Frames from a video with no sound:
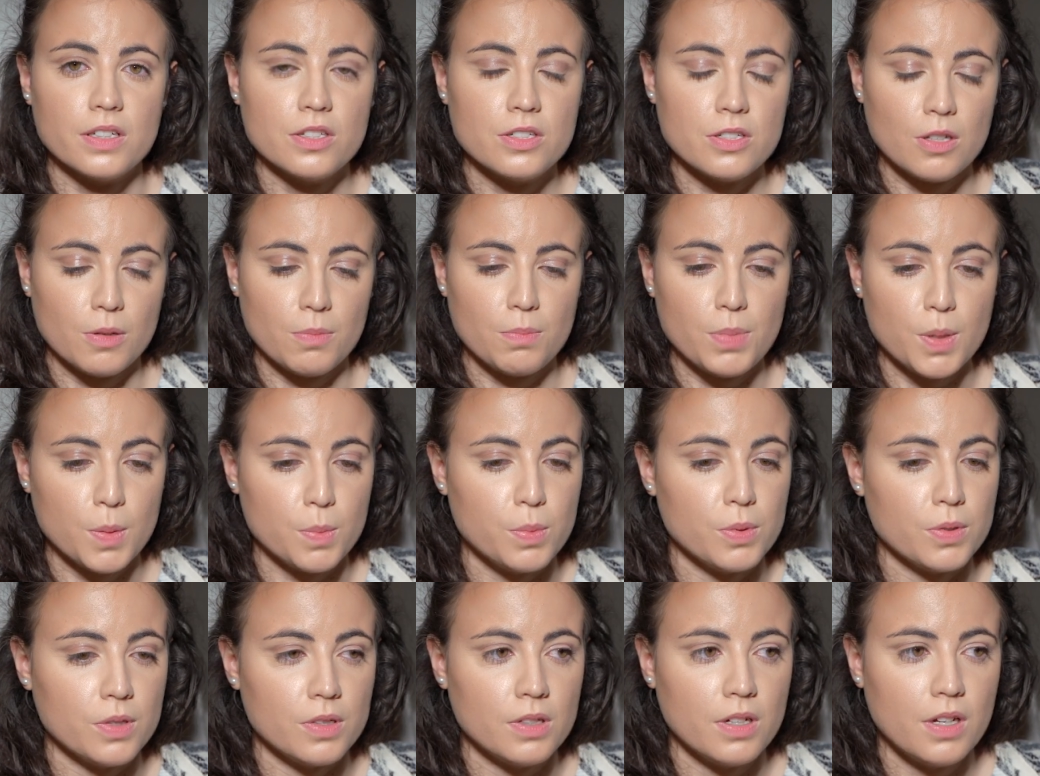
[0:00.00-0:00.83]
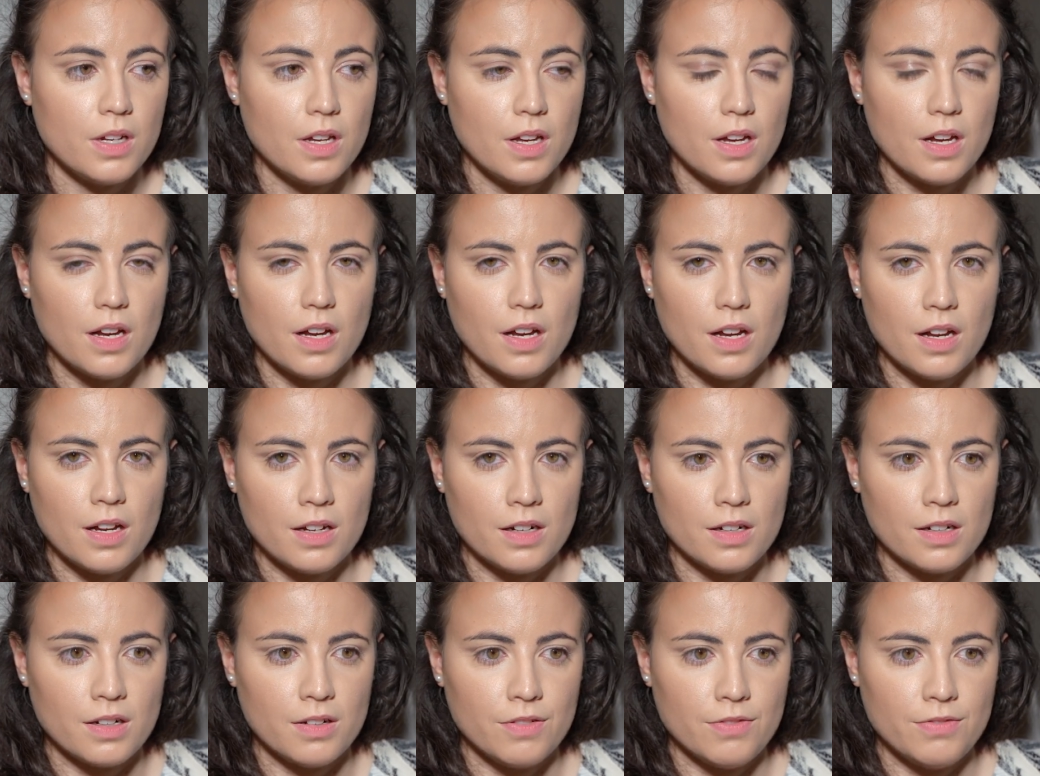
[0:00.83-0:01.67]
Some people
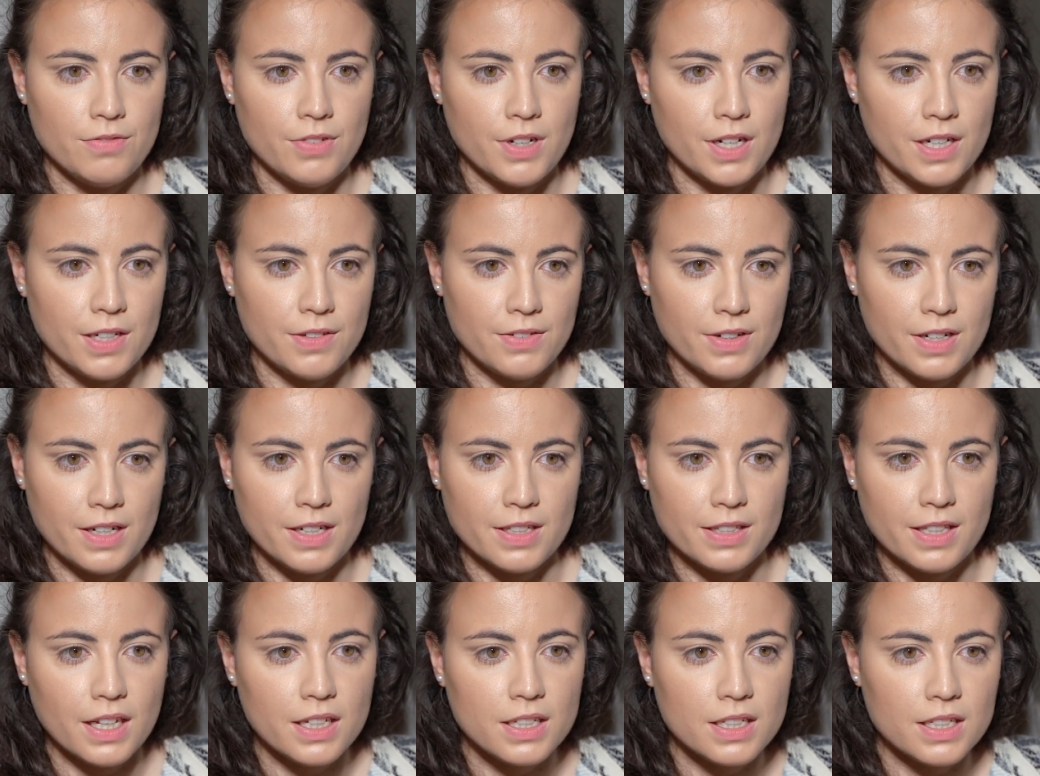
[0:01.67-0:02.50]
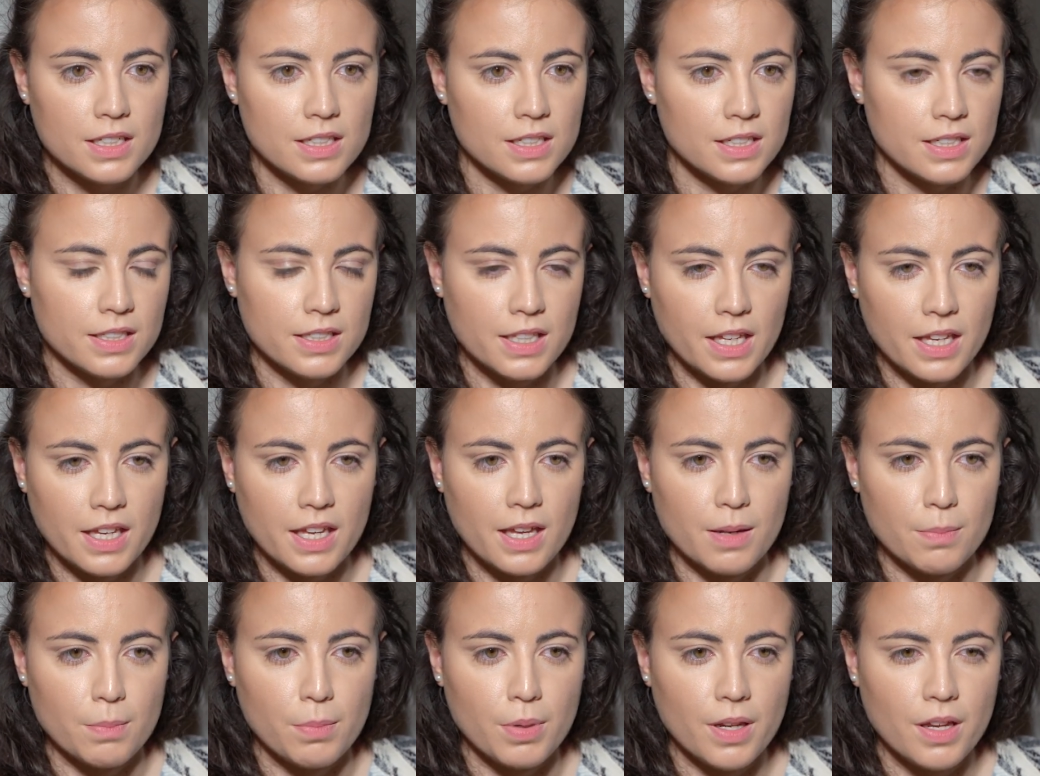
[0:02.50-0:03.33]
are very, very technical and they
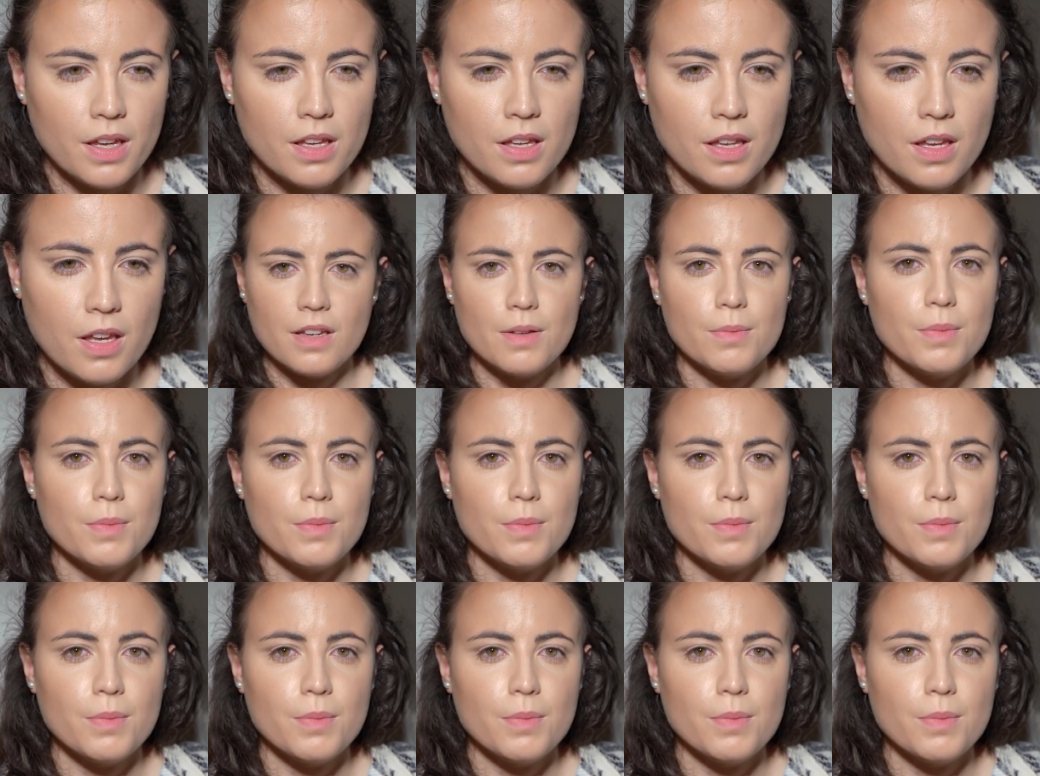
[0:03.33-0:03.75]
can play,